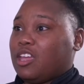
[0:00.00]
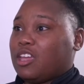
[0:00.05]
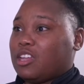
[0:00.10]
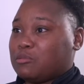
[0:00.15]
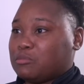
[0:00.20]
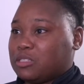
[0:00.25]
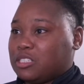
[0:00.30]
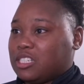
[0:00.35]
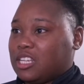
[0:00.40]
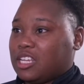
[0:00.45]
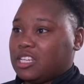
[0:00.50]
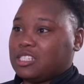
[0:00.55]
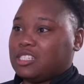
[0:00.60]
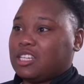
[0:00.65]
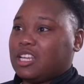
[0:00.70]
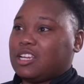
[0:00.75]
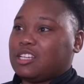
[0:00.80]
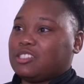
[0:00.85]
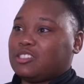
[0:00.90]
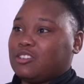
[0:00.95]
It was 10
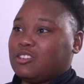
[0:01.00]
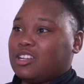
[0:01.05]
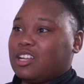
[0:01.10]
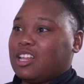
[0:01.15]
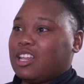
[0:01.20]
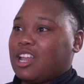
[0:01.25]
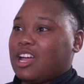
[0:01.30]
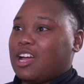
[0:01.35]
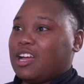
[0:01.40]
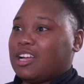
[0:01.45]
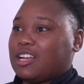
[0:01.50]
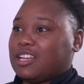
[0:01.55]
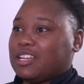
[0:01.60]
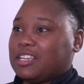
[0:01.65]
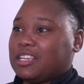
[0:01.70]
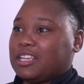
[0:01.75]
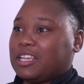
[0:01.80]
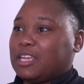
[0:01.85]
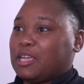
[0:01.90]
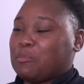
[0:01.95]
seconds on the clock.
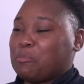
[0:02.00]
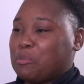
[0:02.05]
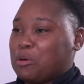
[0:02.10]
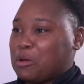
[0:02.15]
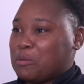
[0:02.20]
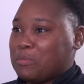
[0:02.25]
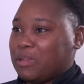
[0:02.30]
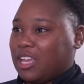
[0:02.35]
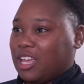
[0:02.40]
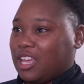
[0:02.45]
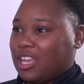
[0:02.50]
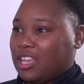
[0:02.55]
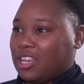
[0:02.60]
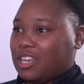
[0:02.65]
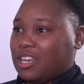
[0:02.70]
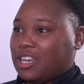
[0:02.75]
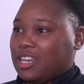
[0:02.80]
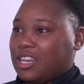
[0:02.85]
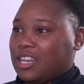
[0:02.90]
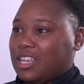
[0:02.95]
He put me
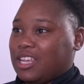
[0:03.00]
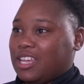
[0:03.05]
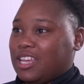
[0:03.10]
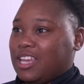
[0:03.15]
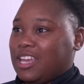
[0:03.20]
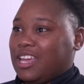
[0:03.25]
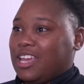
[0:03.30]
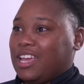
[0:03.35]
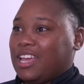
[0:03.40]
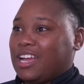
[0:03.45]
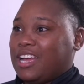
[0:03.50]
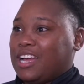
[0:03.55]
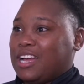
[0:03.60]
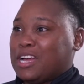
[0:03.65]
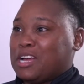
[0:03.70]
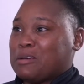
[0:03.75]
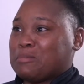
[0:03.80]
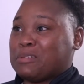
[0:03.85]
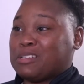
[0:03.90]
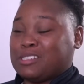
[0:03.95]
in
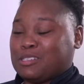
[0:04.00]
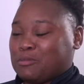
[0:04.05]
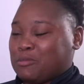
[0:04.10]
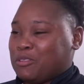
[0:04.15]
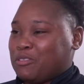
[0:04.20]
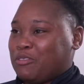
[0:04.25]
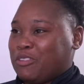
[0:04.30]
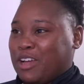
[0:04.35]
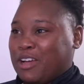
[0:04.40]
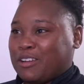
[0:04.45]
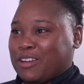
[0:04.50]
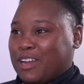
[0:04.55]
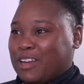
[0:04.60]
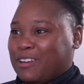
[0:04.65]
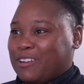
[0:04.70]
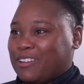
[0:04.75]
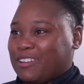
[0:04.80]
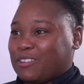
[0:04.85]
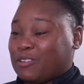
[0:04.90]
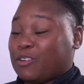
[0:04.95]
because someone fouled
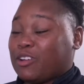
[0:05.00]
out.